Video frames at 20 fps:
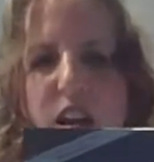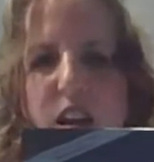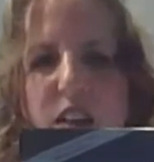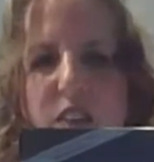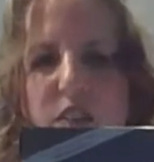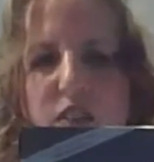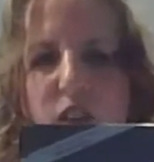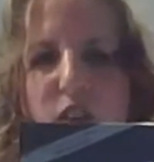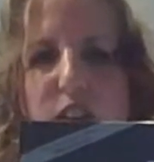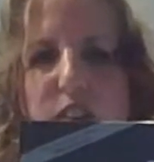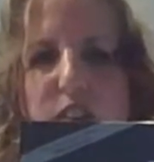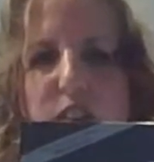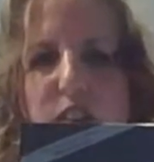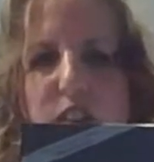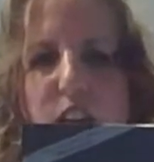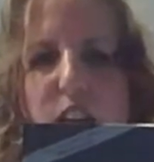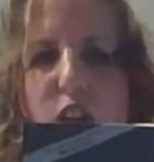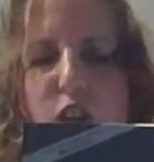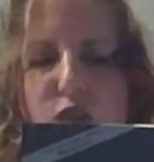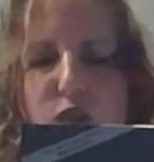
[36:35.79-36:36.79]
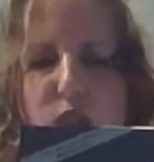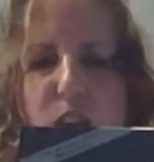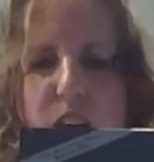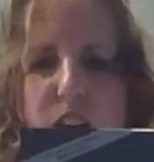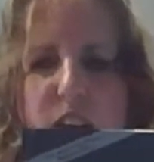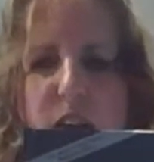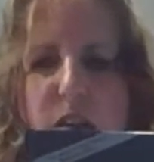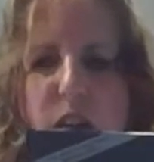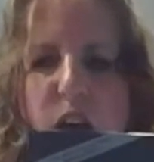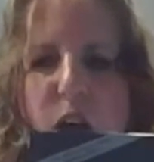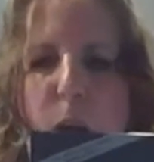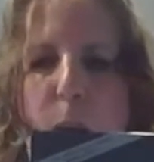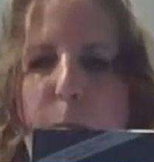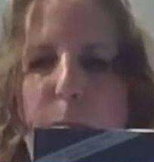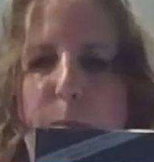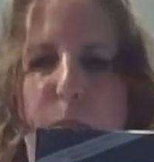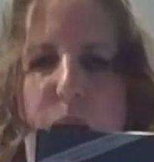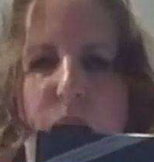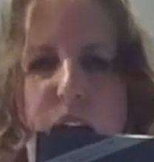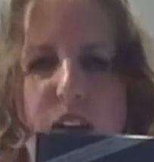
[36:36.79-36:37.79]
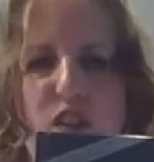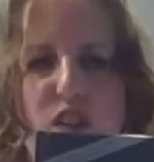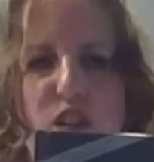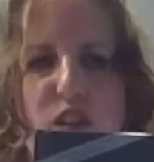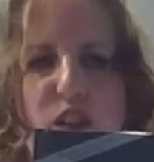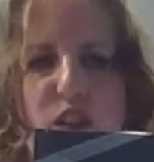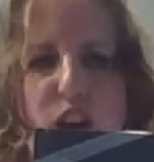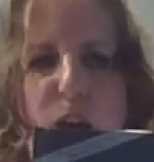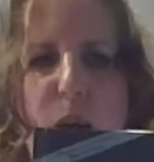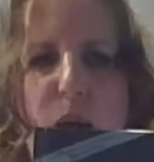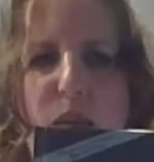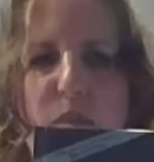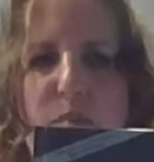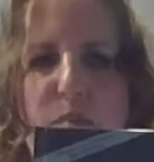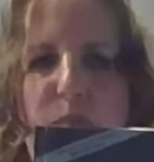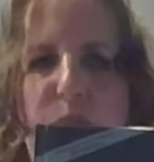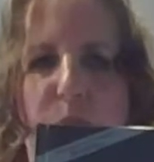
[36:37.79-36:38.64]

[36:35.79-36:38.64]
And so this is a great bachelorette,